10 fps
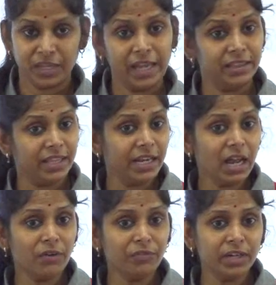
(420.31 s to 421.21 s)
and then
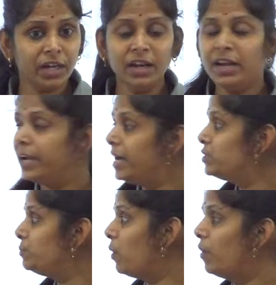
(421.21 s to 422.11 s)
after
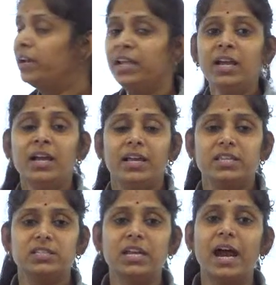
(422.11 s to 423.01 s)
its body
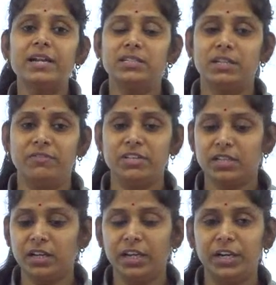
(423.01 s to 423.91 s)
starts
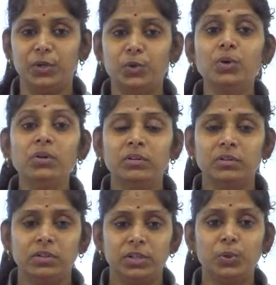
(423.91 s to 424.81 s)
division into
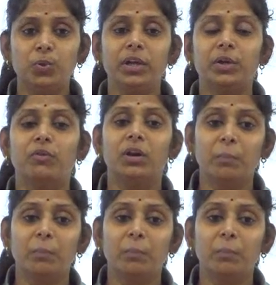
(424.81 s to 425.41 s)
two equal